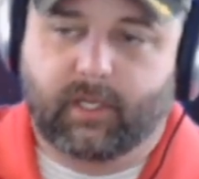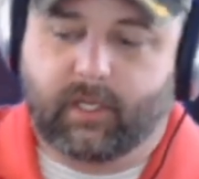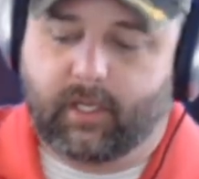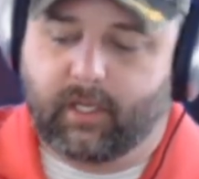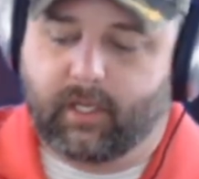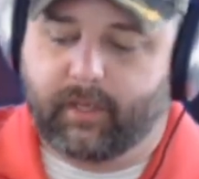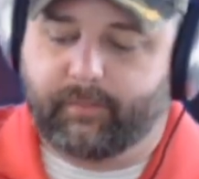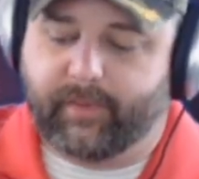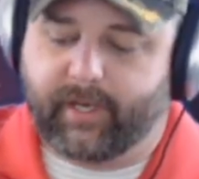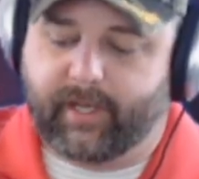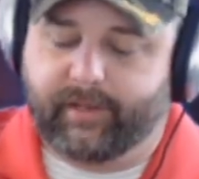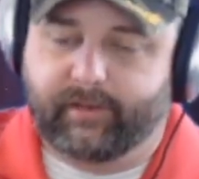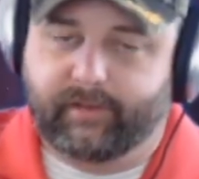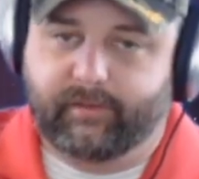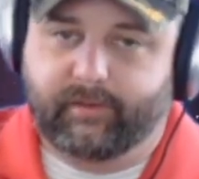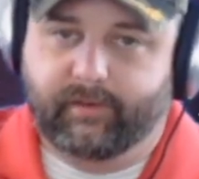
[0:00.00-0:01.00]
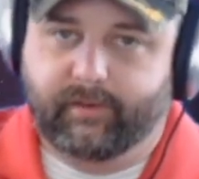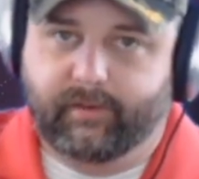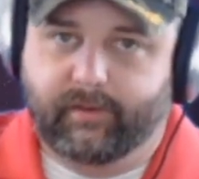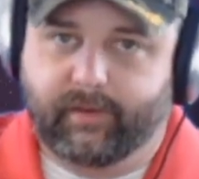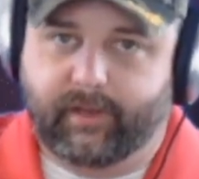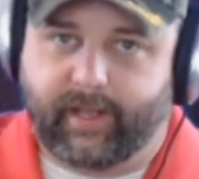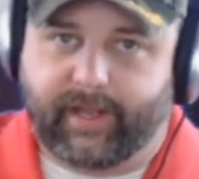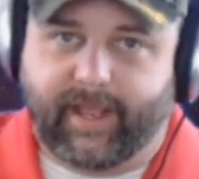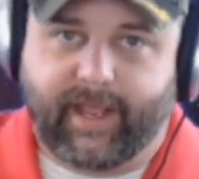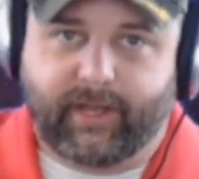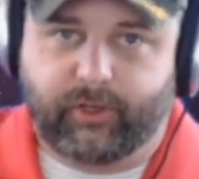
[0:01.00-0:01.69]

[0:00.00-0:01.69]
but I can't